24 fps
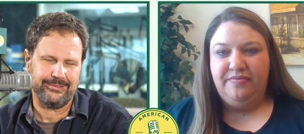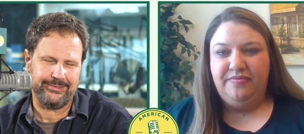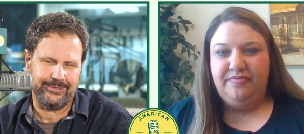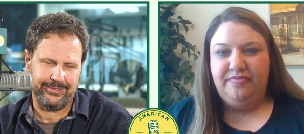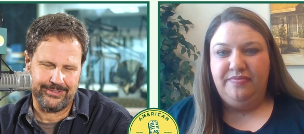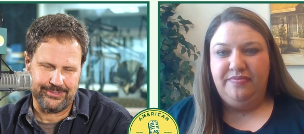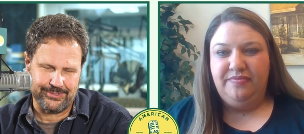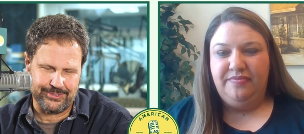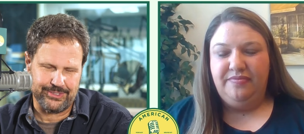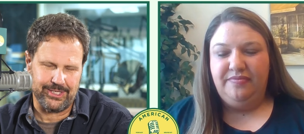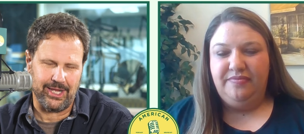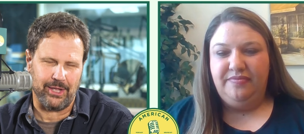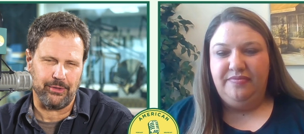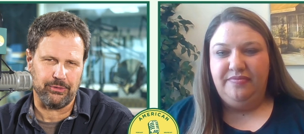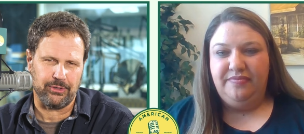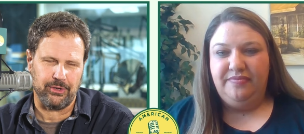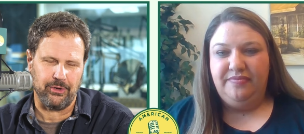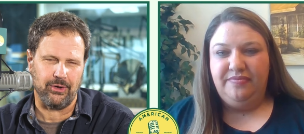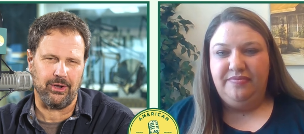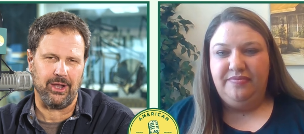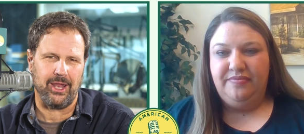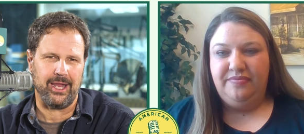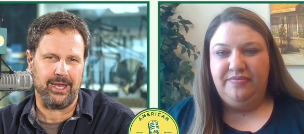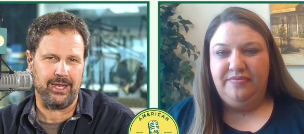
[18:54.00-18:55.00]
Speaker 1: is South
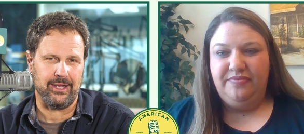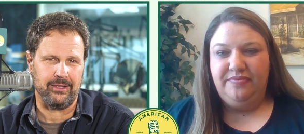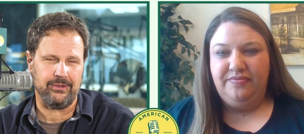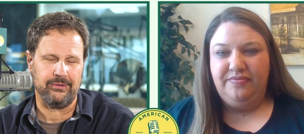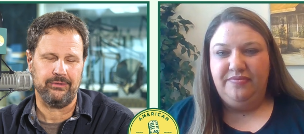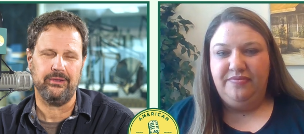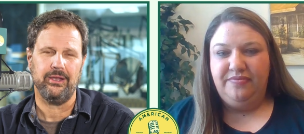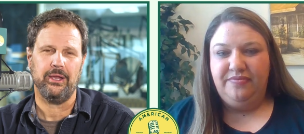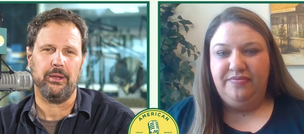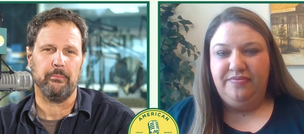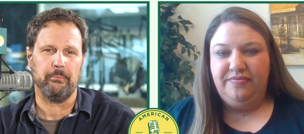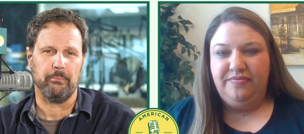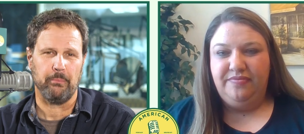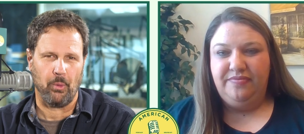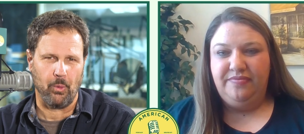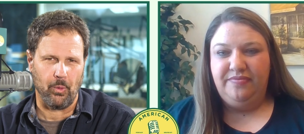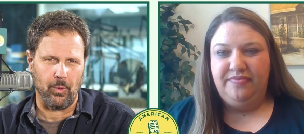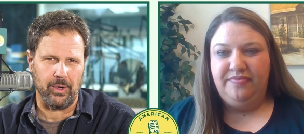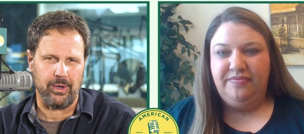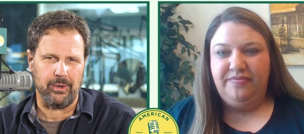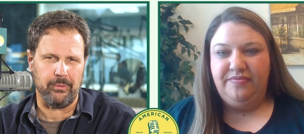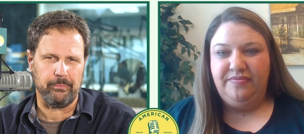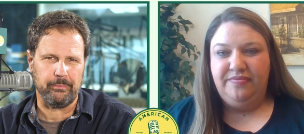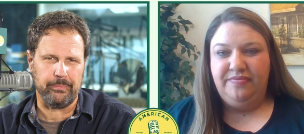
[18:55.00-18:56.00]
Carolina
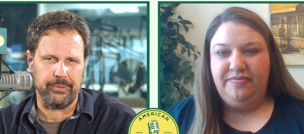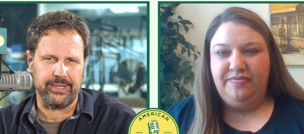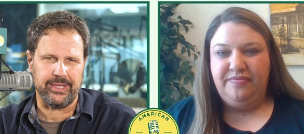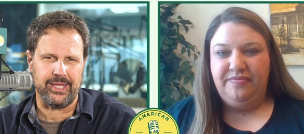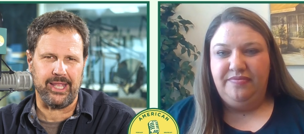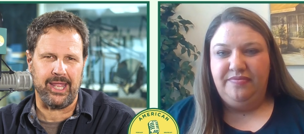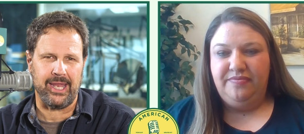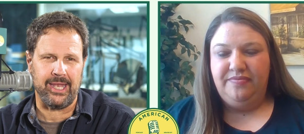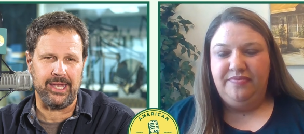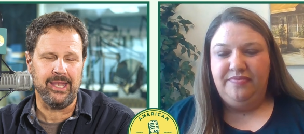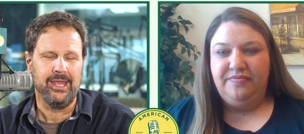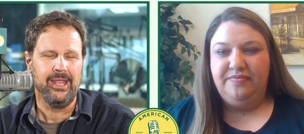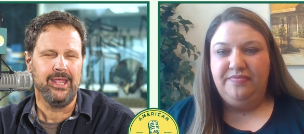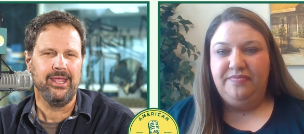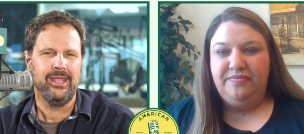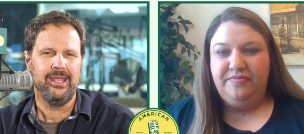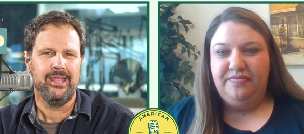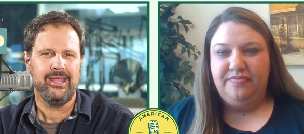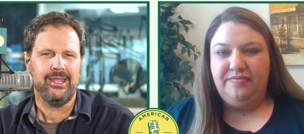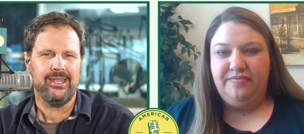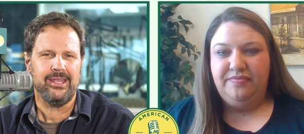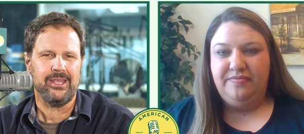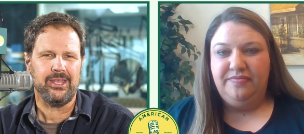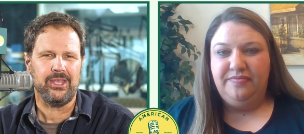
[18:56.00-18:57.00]
important, but then
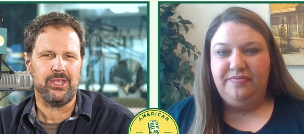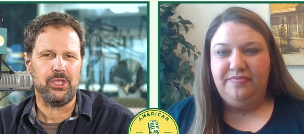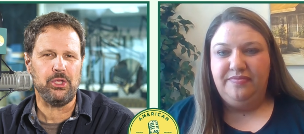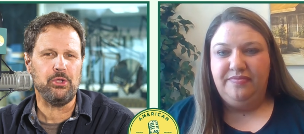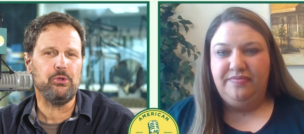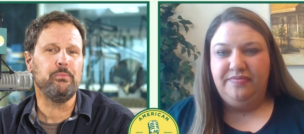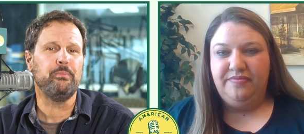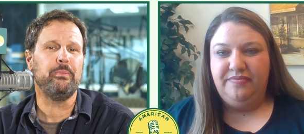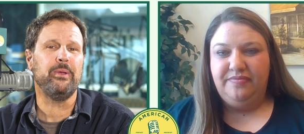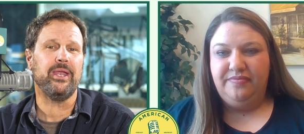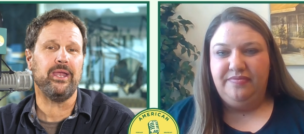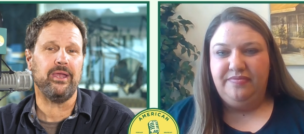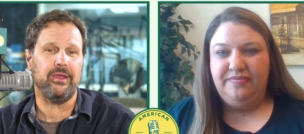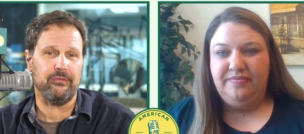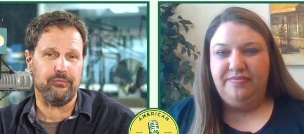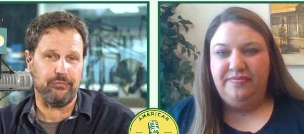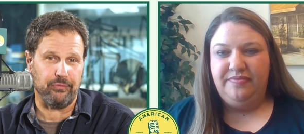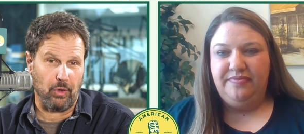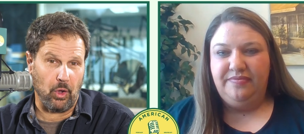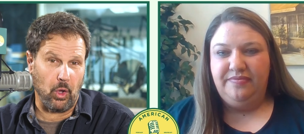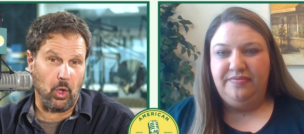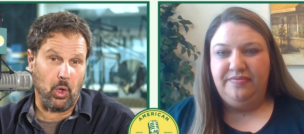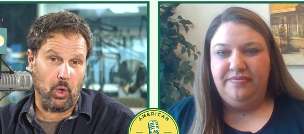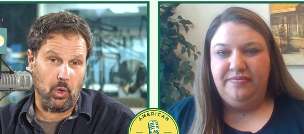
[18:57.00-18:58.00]
you've been
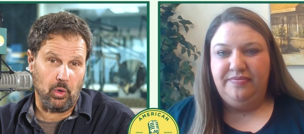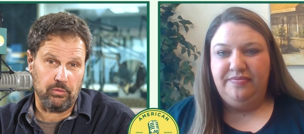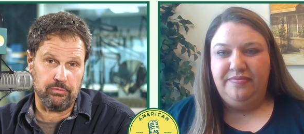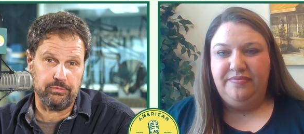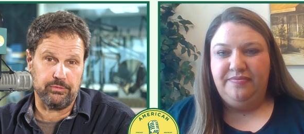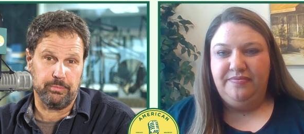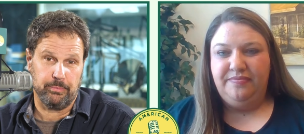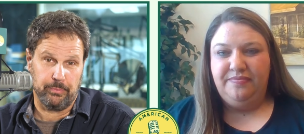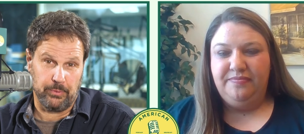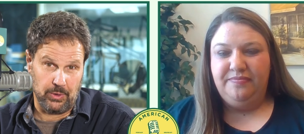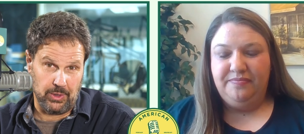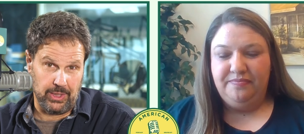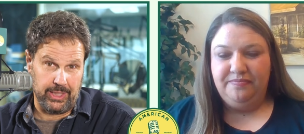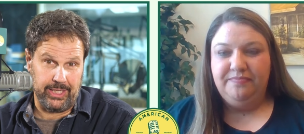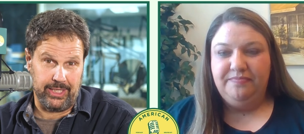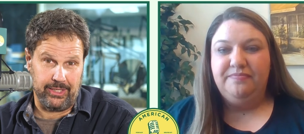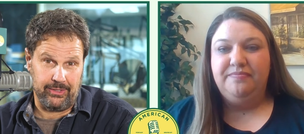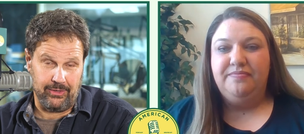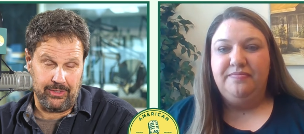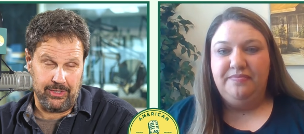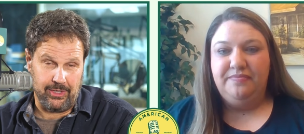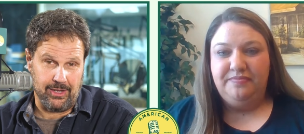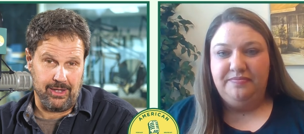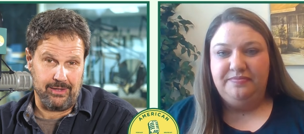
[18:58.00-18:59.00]
involved
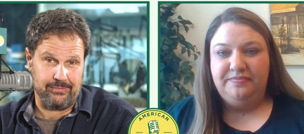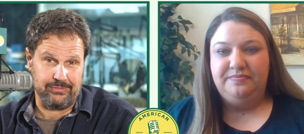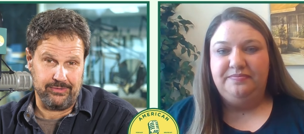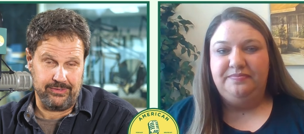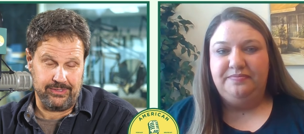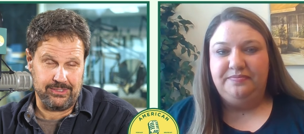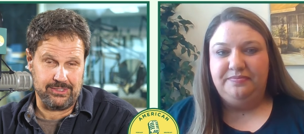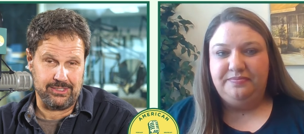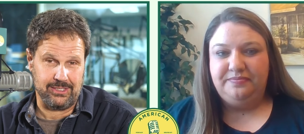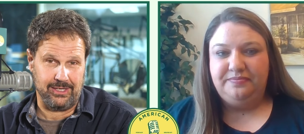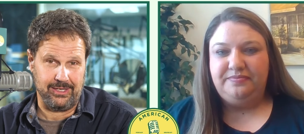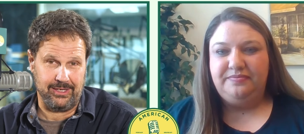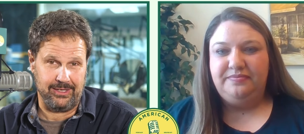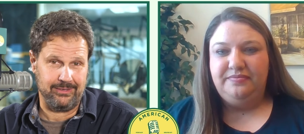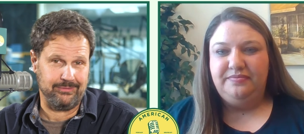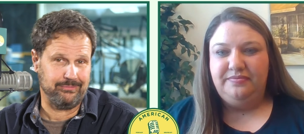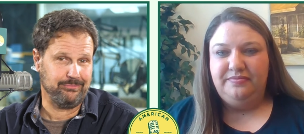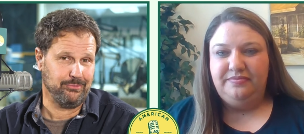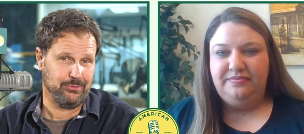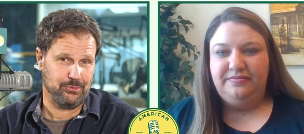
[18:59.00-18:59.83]
politically, obviously,